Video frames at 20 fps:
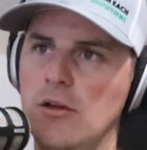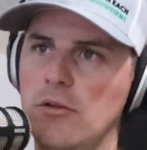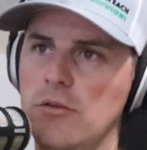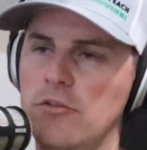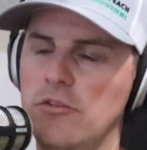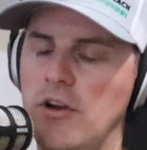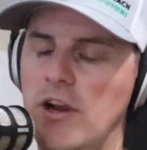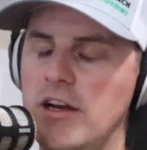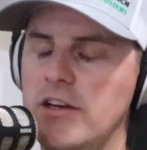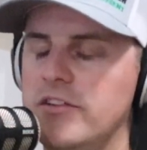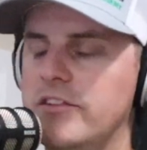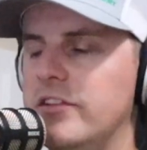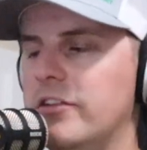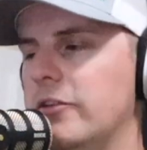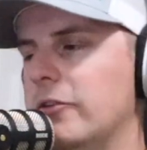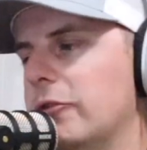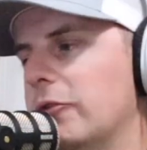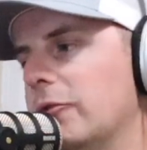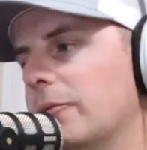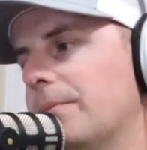trying
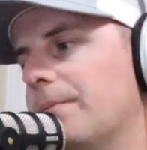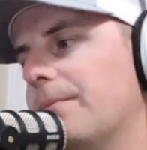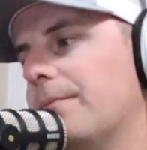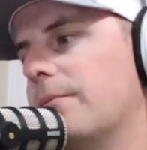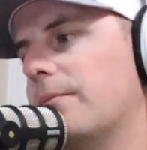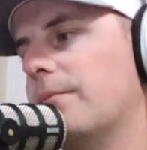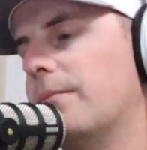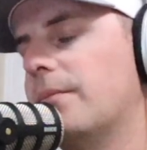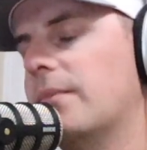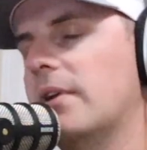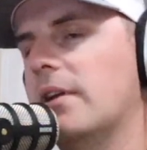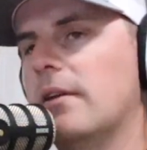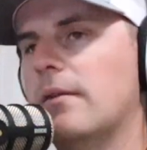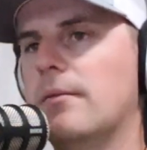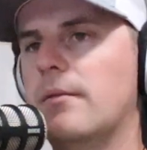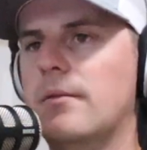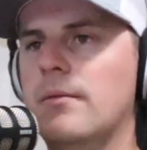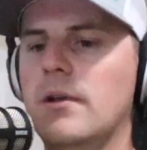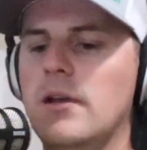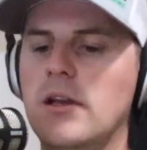to
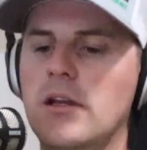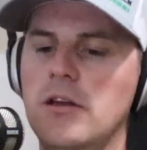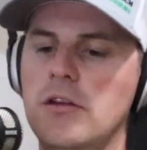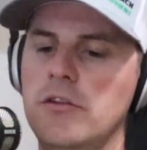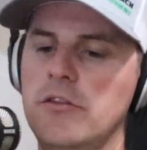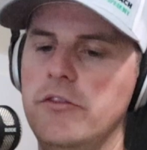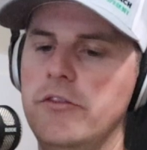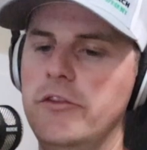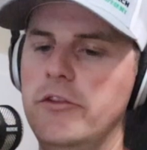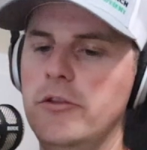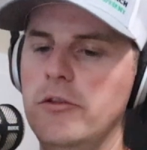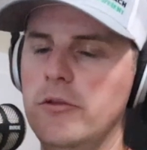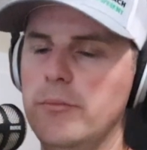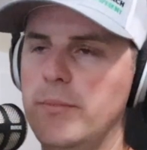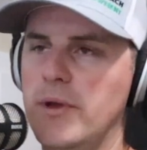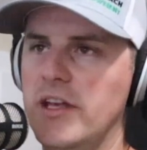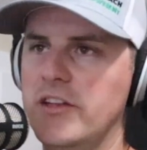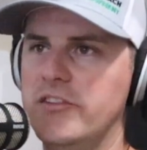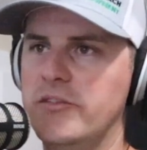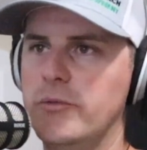do the
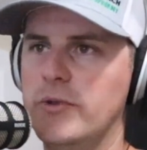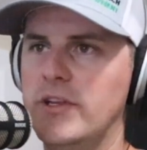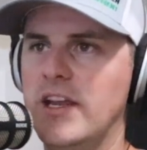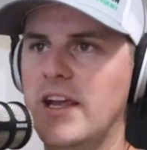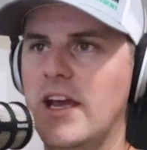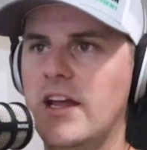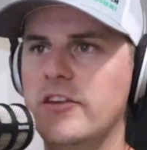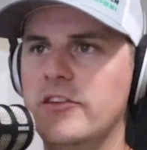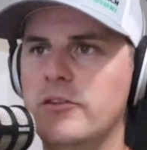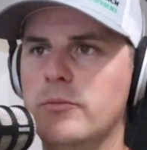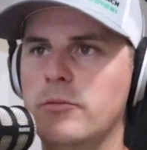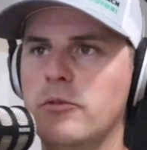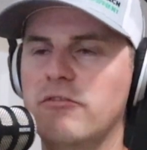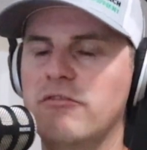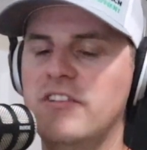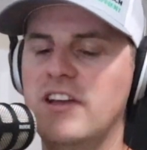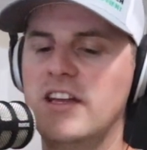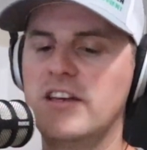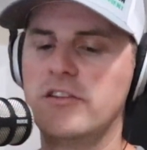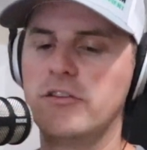best we can to
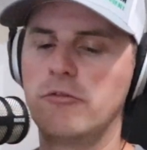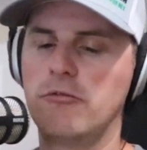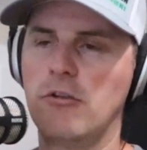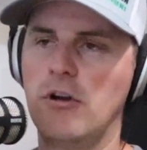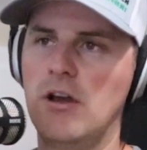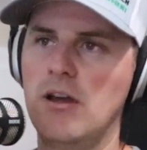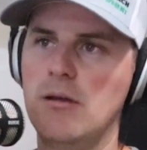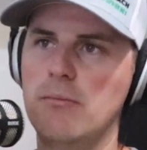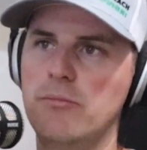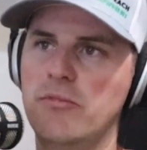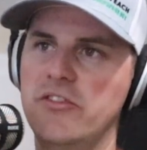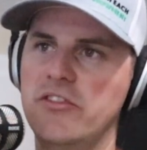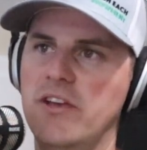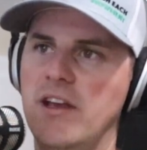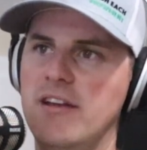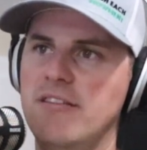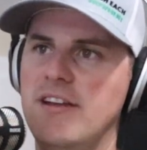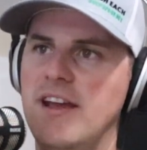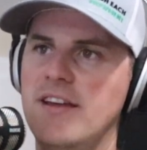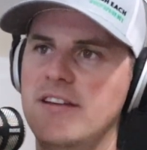prevent grubs.
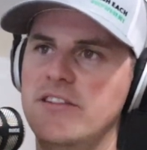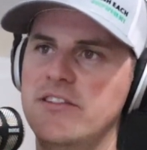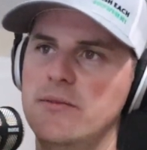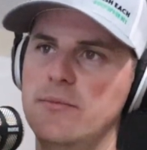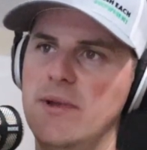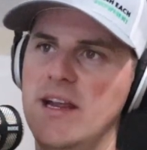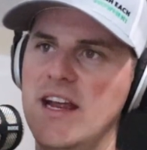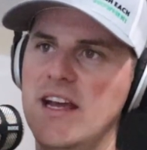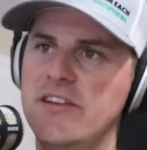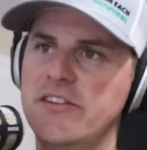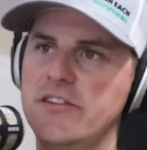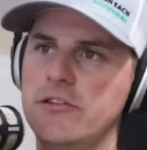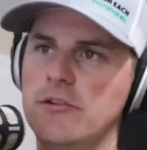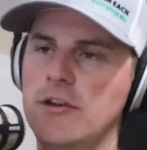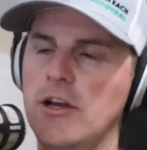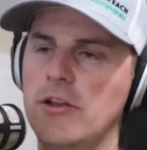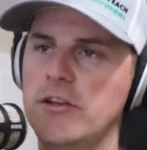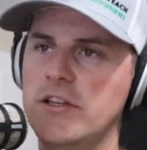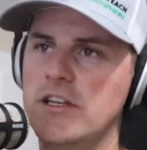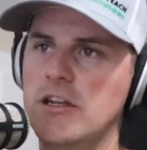I've had some ants
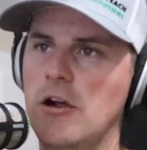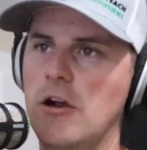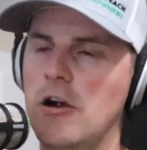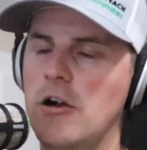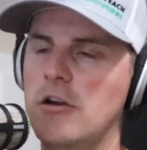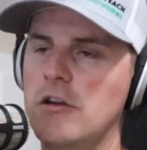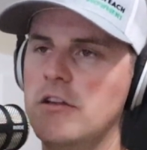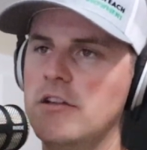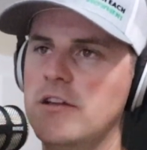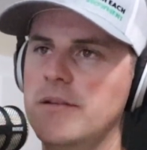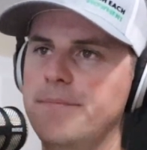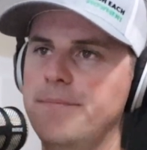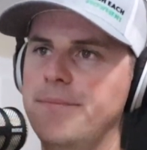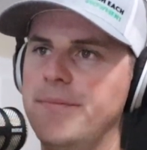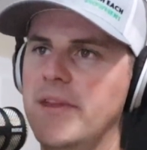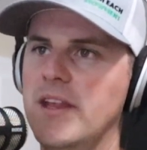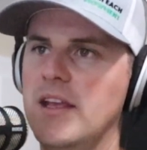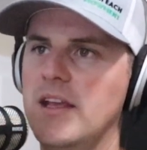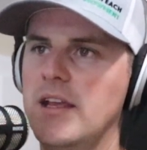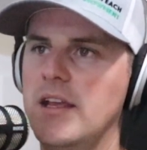around the yard
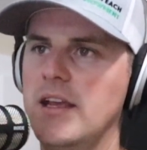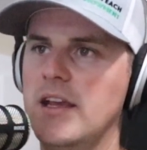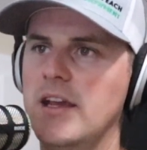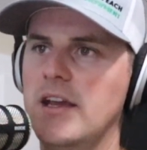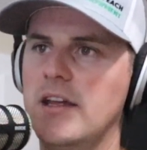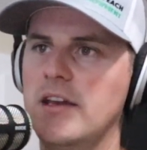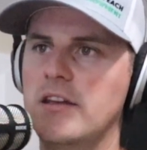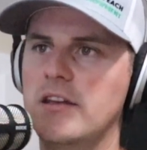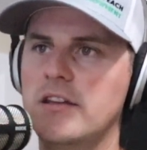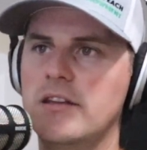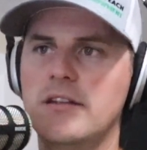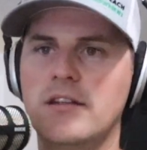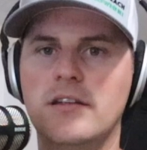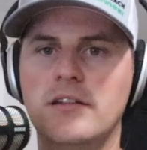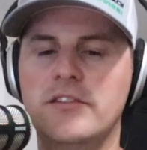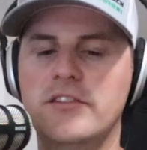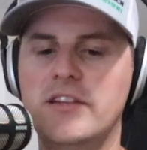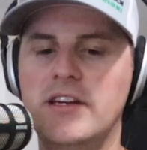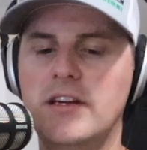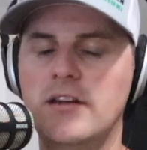and
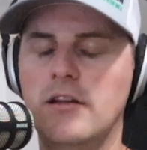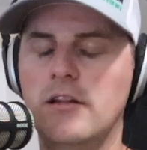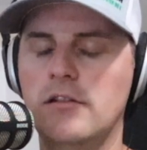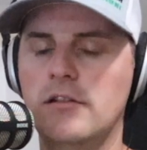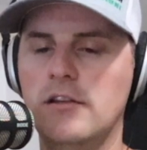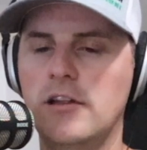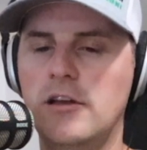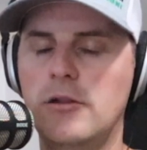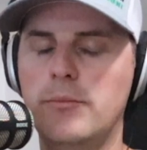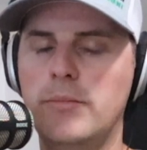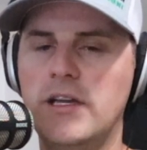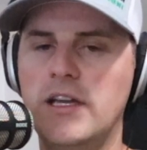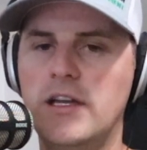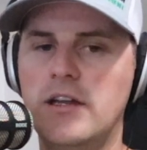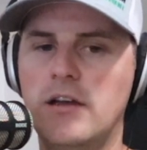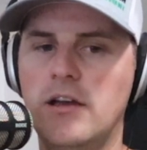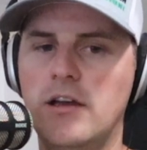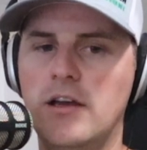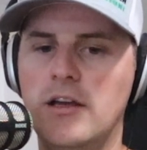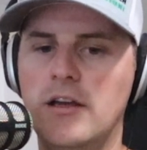seen a little
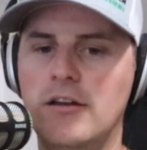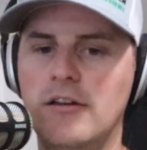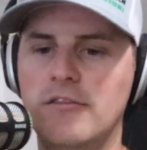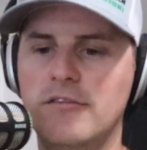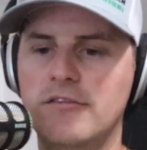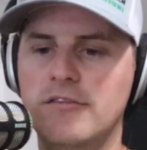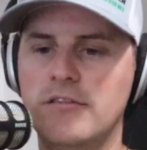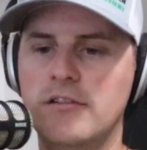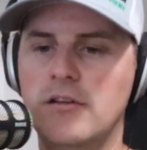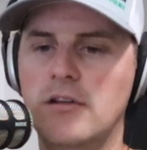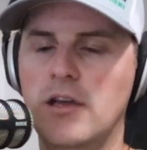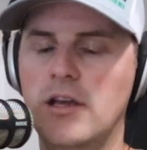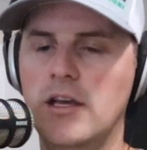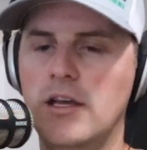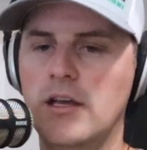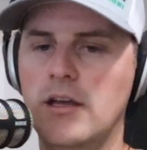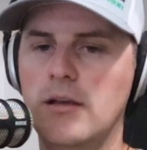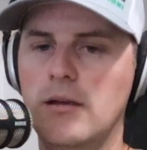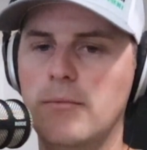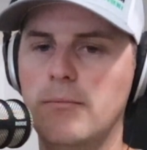bit of
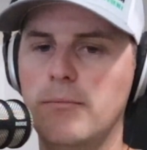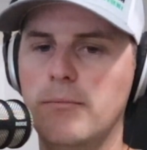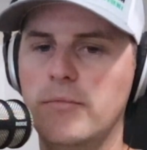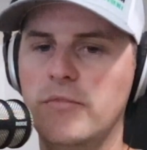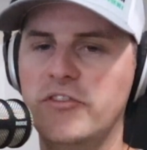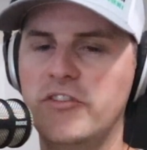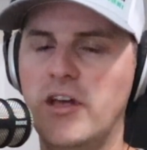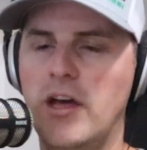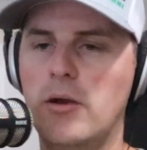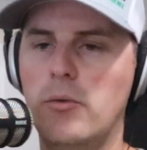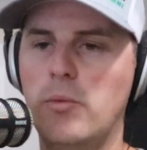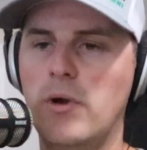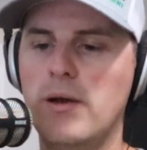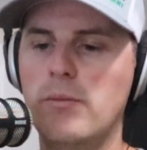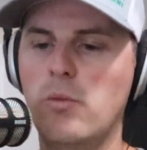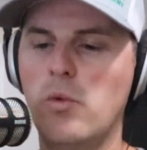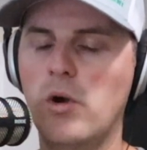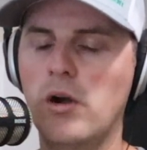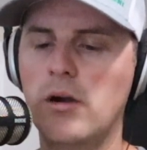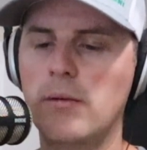sod
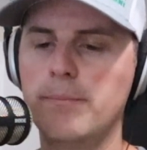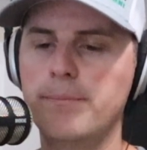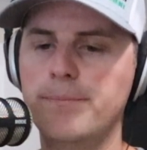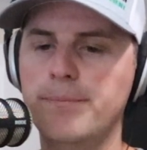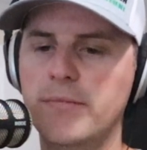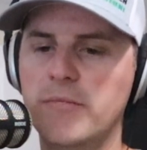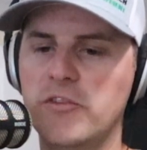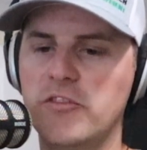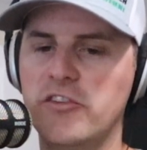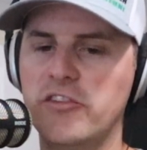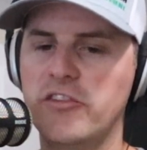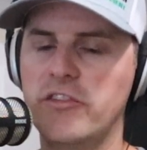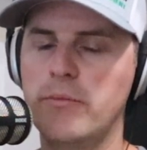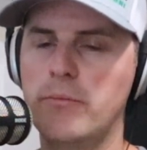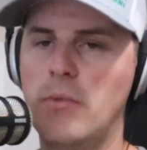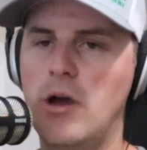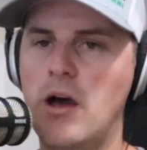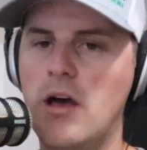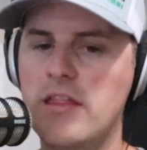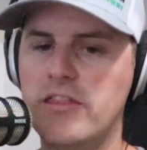webworm, just the
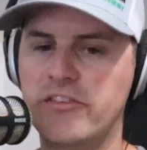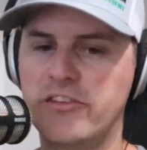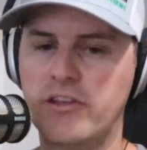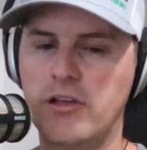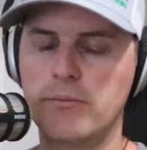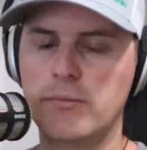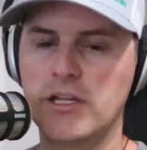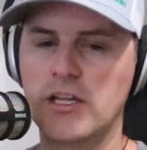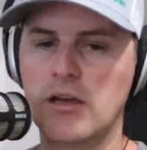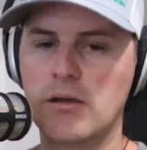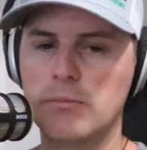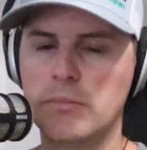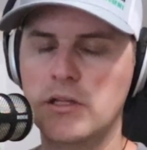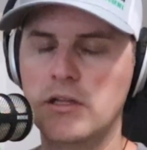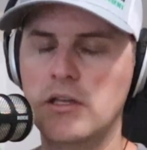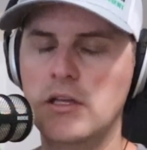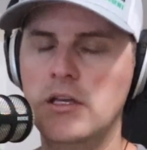moths coming up